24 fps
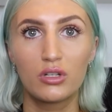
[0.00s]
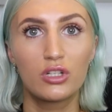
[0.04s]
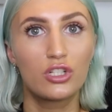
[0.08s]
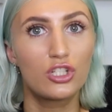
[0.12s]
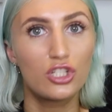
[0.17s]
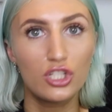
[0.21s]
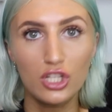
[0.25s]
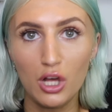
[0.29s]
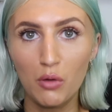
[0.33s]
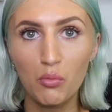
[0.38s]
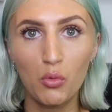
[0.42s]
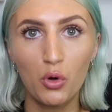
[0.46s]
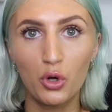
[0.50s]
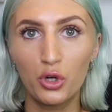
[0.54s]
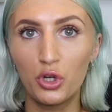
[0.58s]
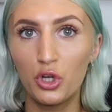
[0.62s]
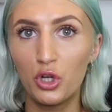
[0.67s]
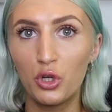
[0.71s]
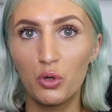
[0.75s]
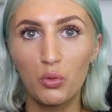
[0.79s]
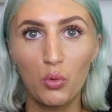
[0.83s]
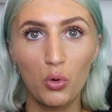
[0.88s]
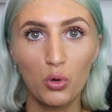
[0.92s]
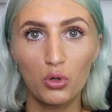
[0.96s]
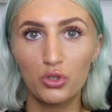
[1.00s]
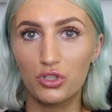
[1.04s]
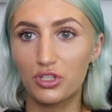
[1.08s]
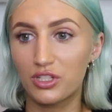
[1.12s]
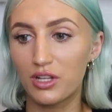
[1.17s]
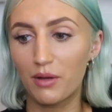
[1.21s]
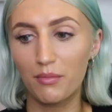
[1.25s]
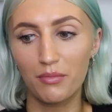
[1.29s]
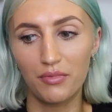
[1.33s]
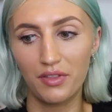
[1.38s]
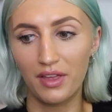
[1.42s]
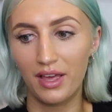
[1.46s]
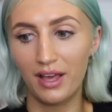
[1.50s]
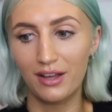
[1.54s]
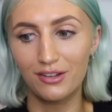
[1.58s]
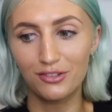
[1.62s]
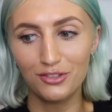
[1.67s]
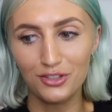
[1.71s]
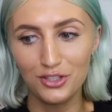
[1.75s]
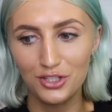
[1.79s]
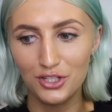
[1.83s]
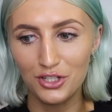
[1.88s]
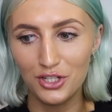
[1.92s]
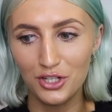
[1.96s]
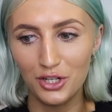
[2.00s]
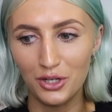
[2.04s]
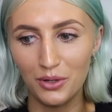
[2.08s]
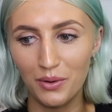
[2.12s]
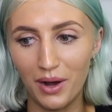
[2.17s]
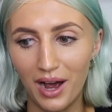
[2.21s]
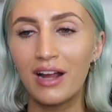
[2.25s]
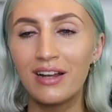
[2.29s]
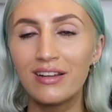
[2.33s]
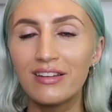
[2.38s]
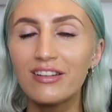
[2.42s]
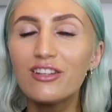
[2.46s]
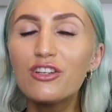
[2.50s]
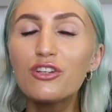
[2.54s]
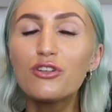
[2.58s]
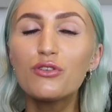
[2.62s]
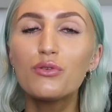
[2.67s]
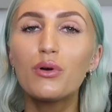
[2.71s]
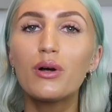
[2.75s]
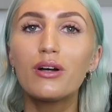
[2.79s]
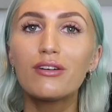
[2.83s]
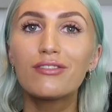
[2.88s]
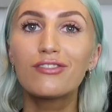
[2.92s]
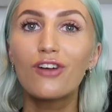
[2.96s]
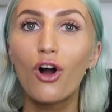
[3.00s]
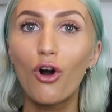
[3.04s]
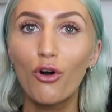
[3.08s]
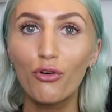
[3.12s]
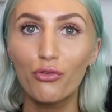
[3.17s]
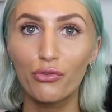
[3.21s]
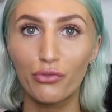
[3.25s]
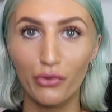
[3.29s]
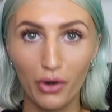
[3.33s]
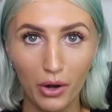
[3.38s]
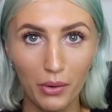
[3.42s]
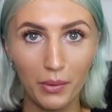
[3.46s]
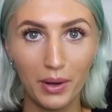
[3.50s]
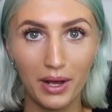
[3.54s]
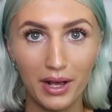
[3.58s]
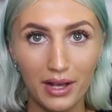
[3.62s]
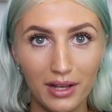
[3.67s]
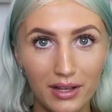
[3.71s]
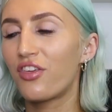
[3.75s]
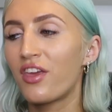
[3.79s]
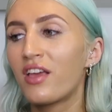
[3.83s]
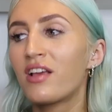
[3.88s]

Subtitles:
someone new or something else to do, and you have got through it.